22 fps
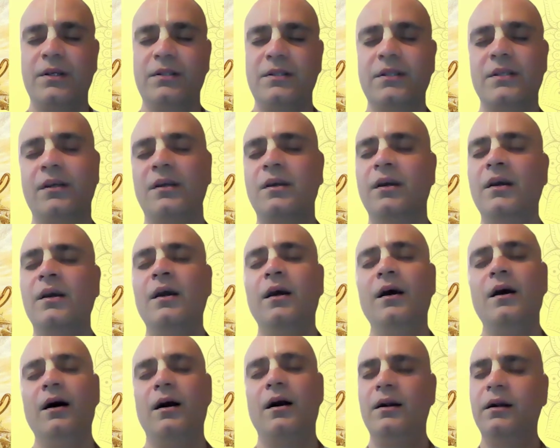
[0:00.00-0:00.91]
See,
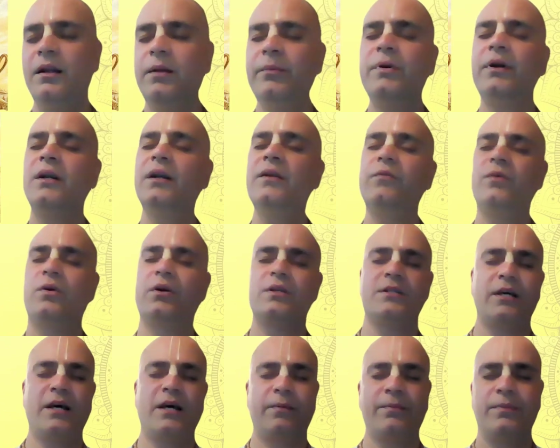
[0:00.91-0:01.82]
ultimately, what
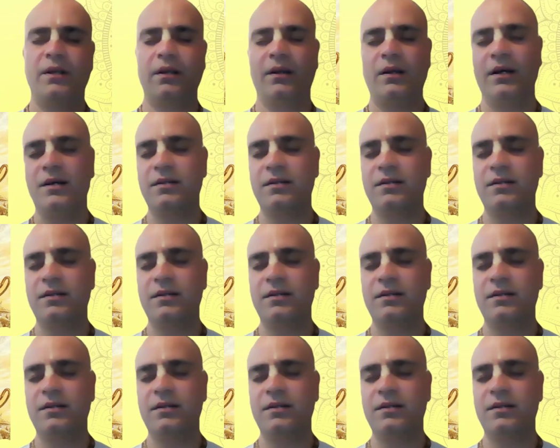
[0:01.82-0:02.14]
is happening,